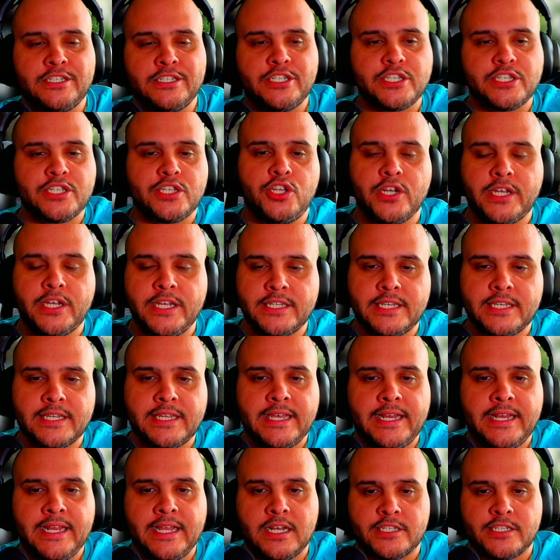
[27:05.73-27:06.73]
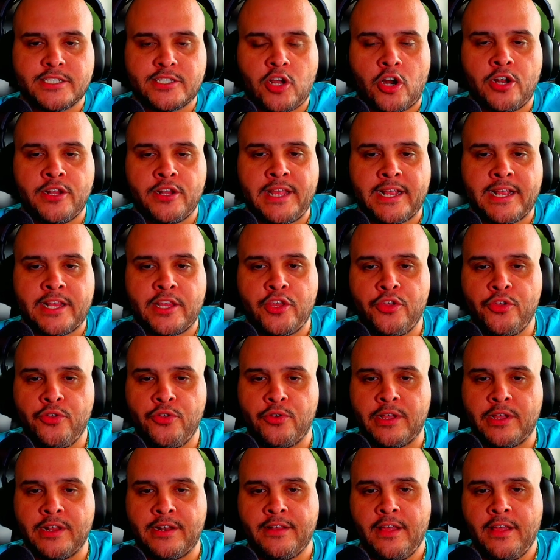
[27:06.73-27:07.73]
just look into getting a starter deck that you
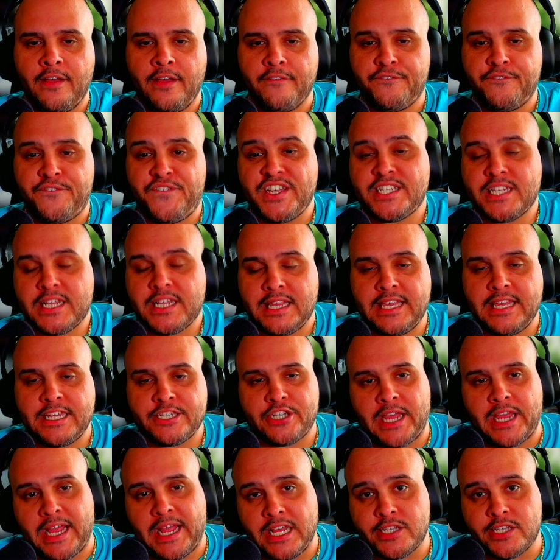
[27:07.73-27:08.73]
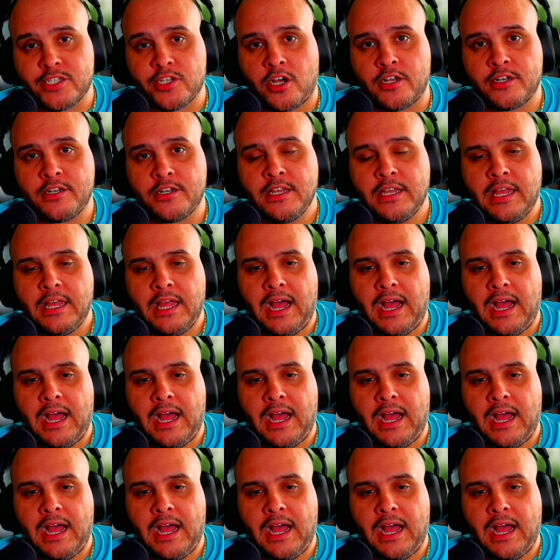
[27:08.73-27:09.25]
can physically get your hands on,